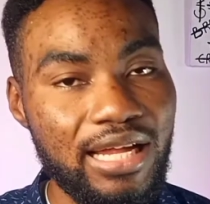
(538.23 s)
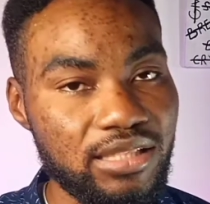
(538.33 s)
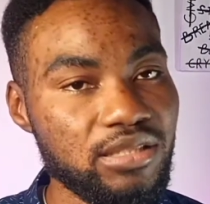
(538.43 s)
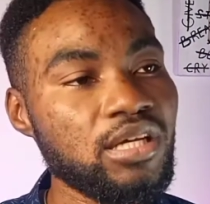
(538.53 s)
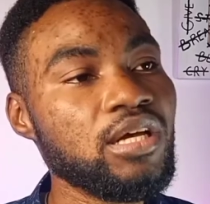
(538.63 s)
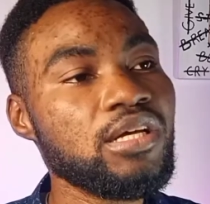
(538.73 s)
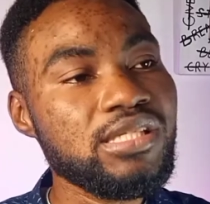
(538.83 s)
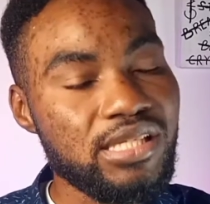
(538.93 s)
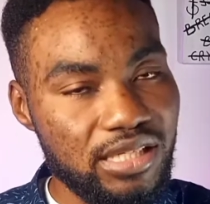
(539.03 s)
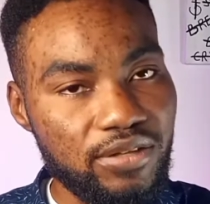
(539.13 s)
and
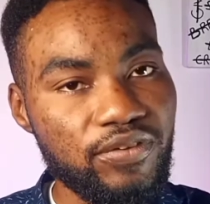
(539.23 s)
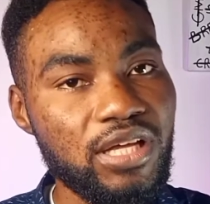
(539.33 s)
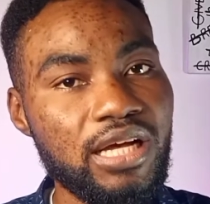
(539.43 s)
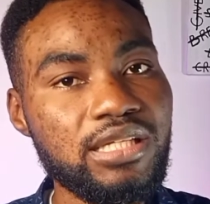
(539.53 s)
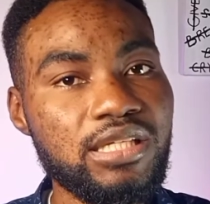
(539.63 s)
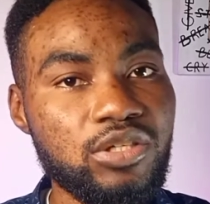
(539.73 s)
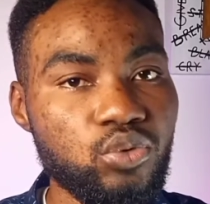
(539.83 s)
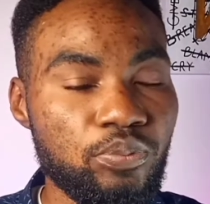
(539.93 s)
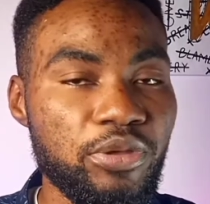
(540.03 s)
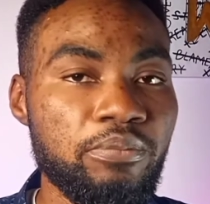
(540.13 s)
significantly,
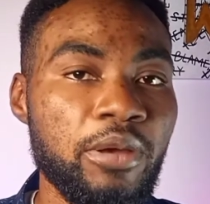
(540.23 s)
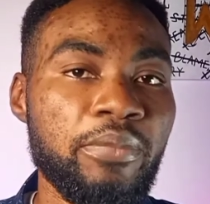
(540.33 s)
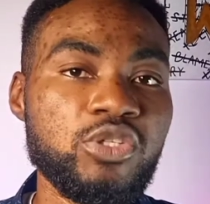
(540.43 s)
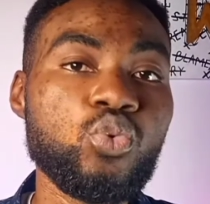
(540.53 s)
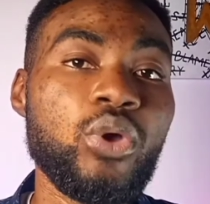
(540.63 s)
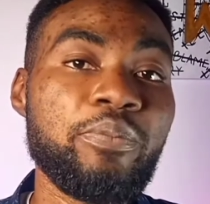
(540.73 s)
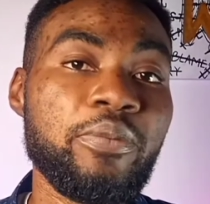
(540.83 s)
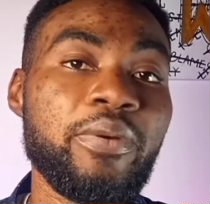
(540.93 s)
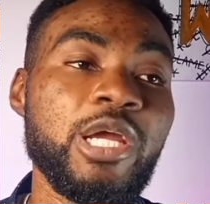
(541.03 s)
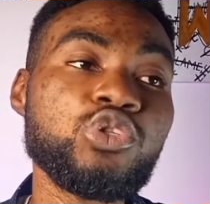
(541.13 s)
Group B members who were
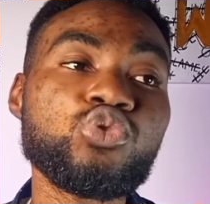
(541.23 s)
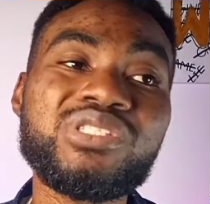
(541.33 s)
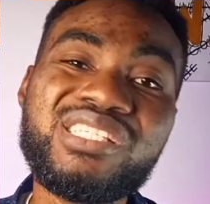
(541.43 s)
preparing to